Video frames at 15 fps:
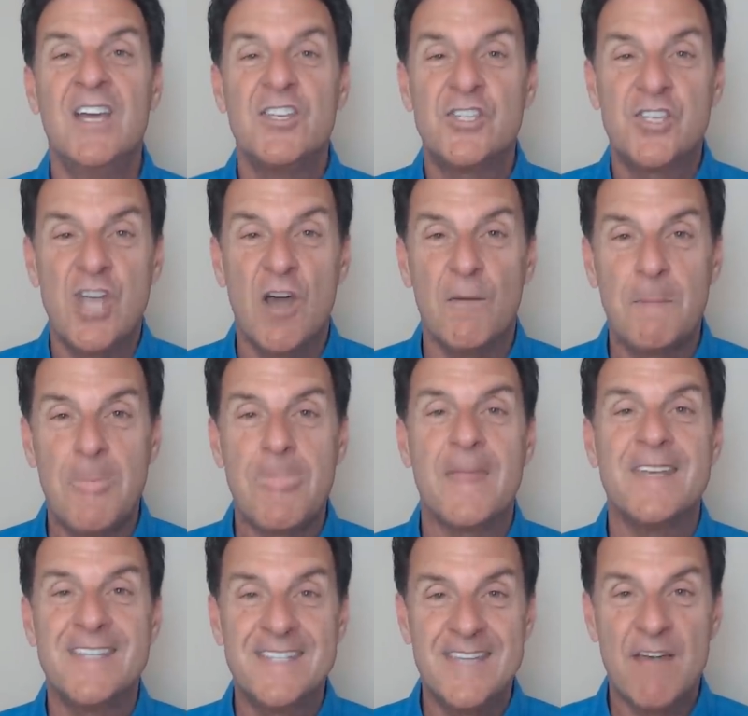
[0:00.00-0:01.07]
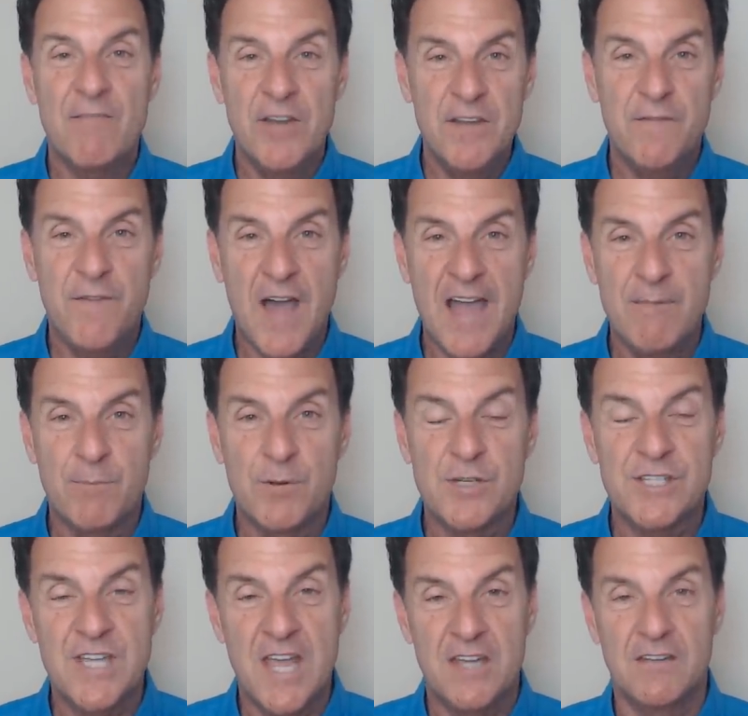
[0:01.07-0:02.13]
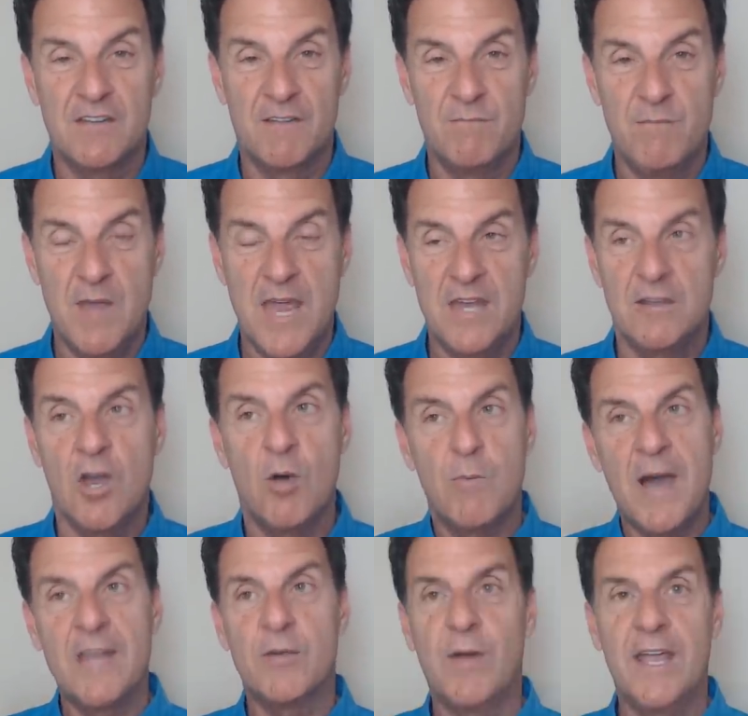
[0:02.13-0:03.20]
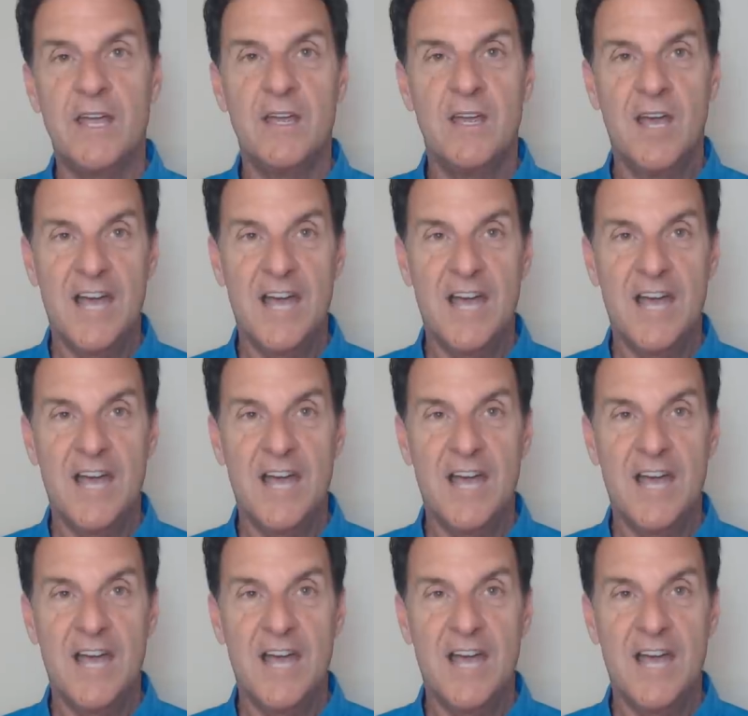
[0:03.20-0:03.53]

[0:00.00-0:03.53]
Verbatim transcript: So seventy-five percent of men, oh, by the way,